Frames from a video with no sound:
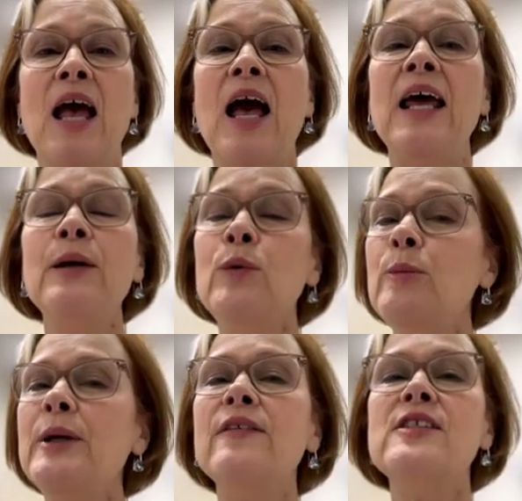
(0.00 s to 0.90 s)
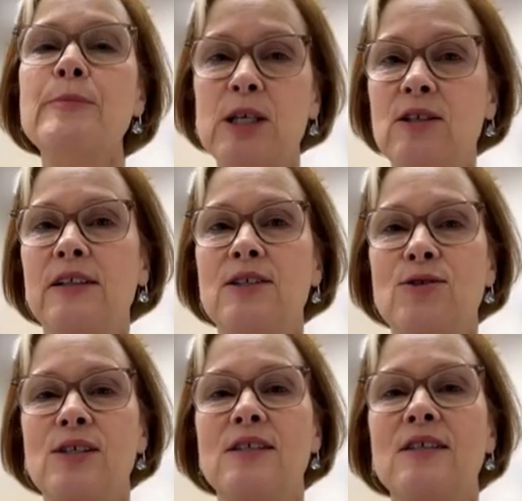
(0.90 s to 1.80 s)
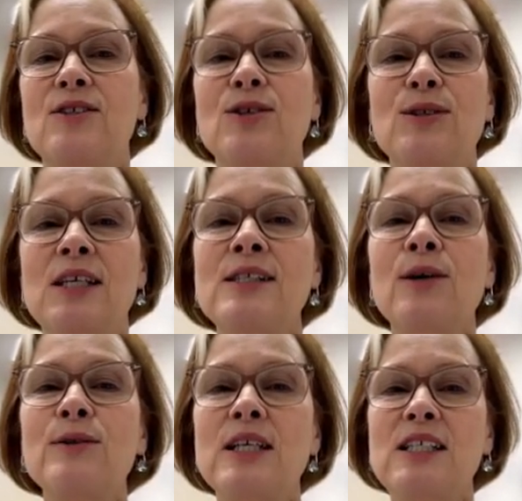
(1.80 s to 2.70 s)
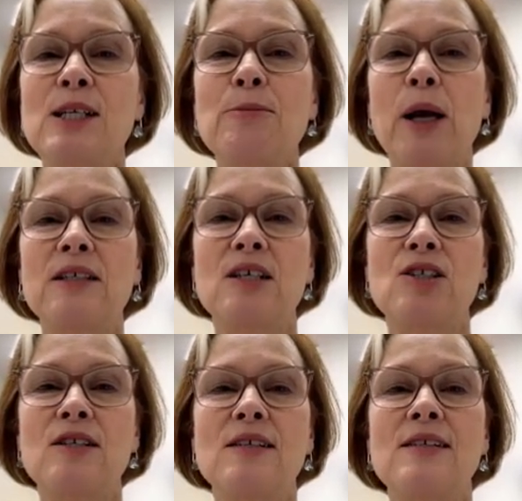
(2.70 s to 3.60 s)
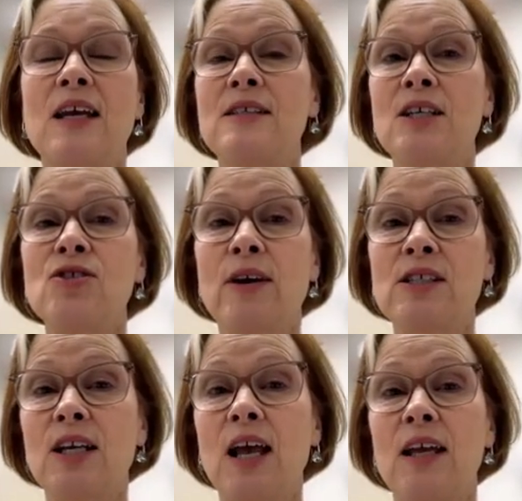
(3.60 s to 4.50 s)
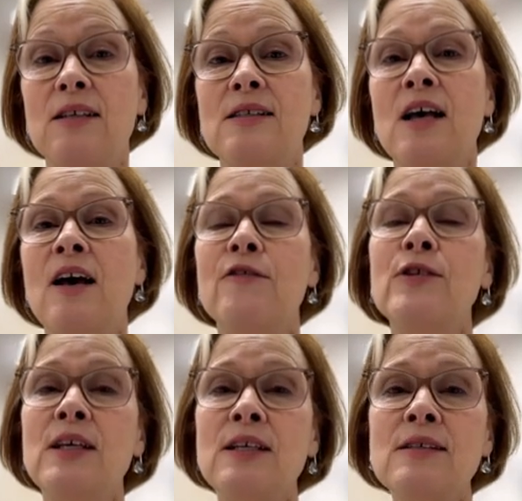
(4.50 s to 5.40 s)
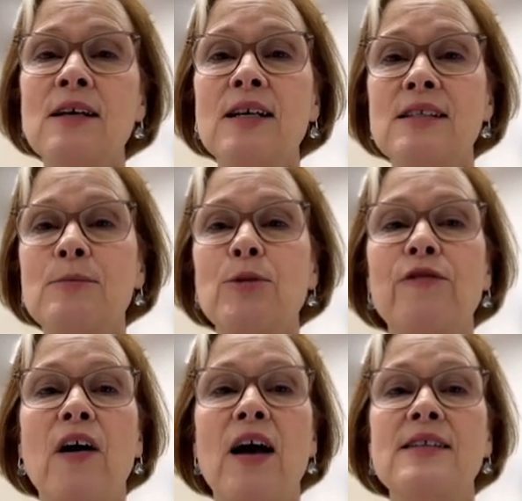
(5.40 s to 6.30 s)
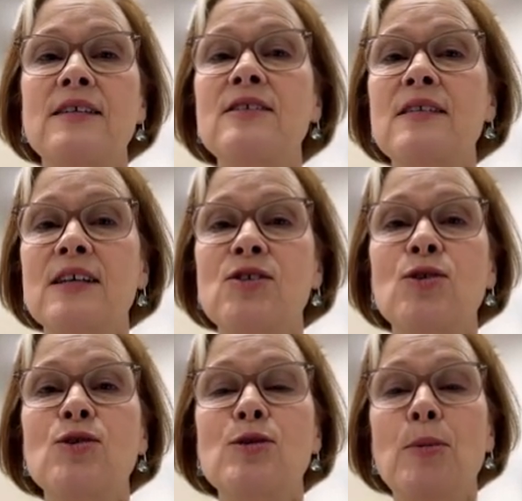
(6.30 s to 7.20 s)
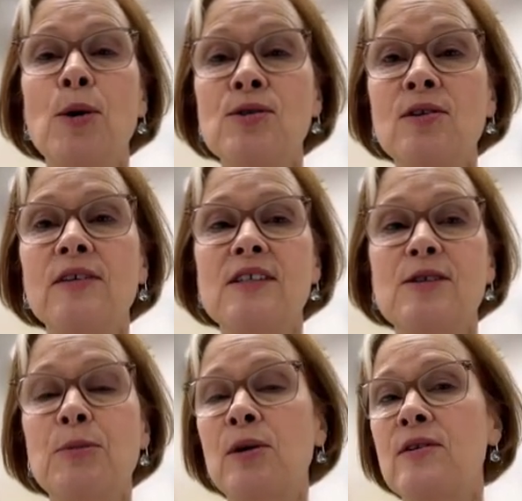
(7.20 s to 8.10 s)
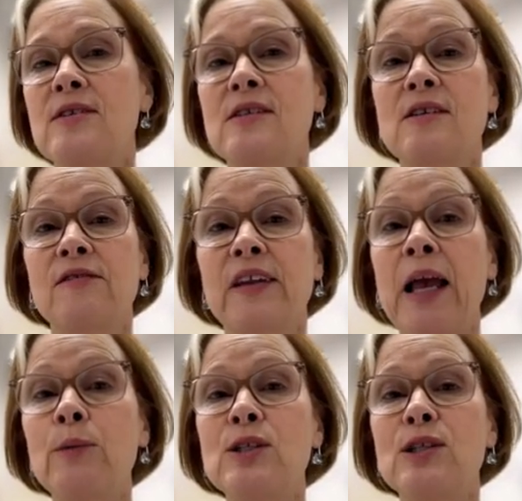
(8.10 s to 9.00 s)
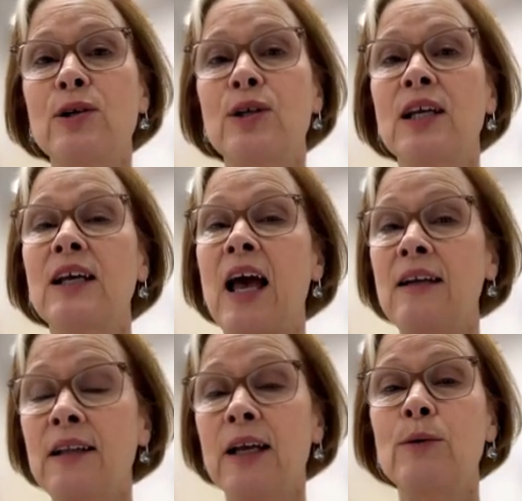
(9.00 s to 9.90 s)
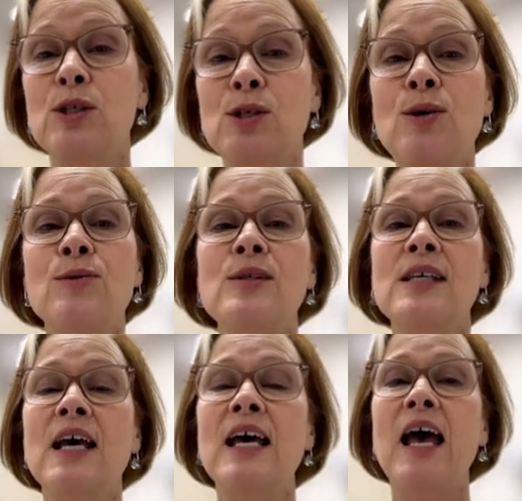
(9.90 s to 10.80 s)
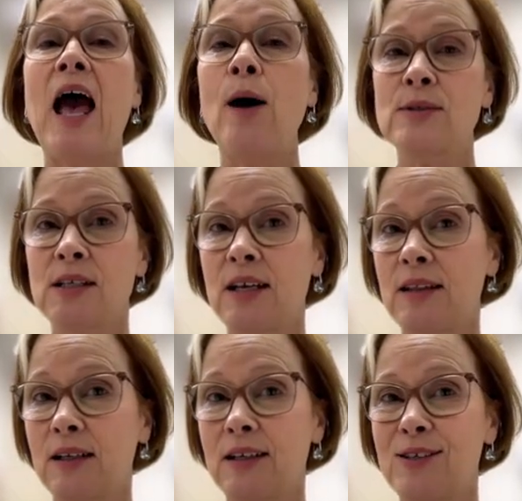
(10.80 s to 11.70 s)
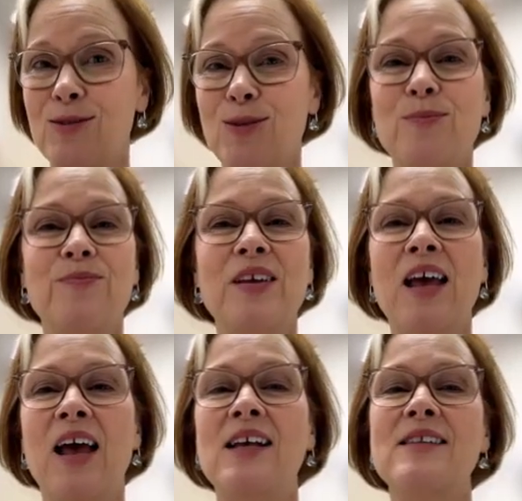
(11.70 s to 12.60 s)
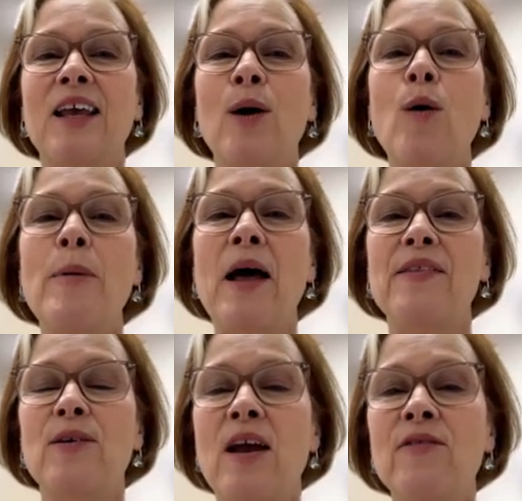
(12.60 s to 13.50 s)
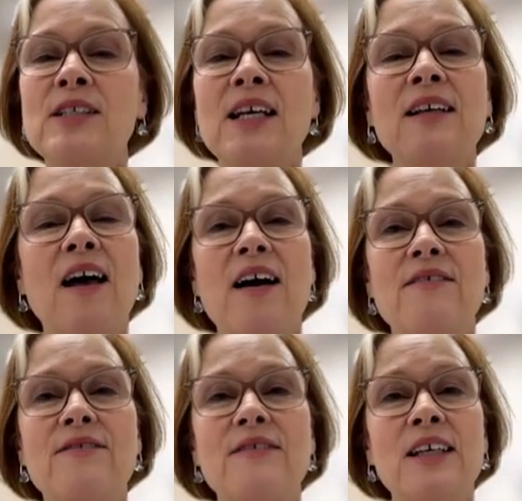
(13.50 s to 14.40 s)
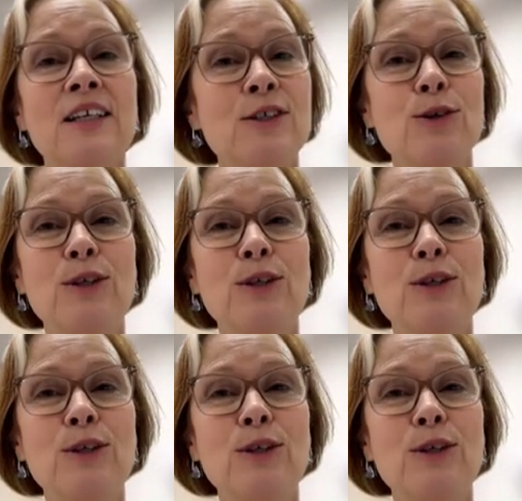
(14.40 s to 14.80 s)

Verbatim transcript: And it will be of special interest to TESOL teaching practitioners and teacher educators for the insights it provides into their students' personal experiences of language learning and language use outside the classroom as they go about their everyday life in a new